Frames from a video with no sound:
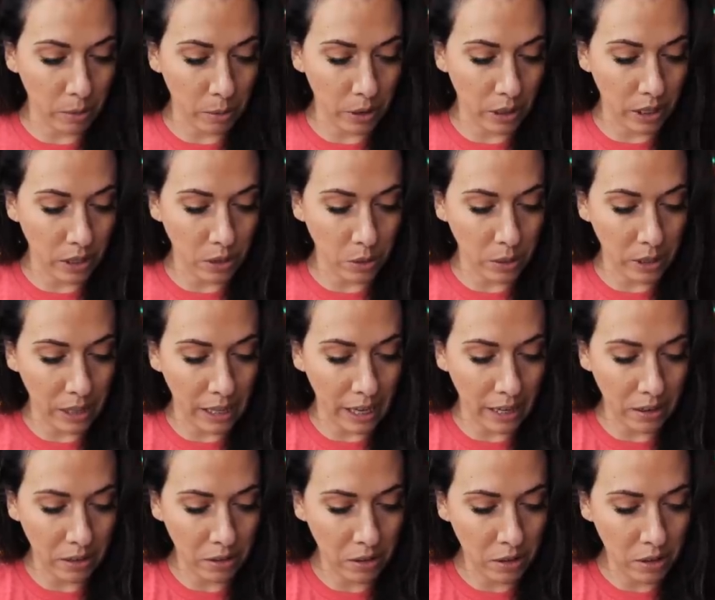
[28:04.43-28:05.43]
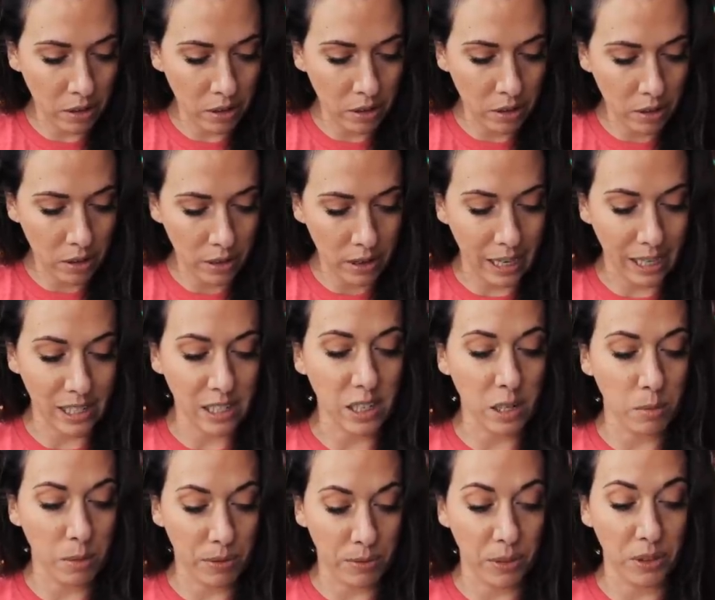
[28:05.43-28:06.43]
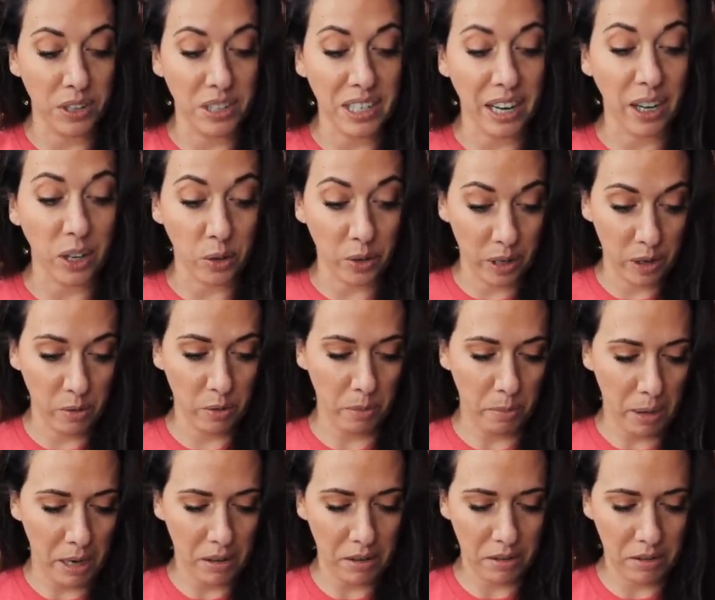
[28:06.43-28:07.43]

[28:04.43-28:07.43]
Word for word: We're not doing that. That's gonna be for the decorate one.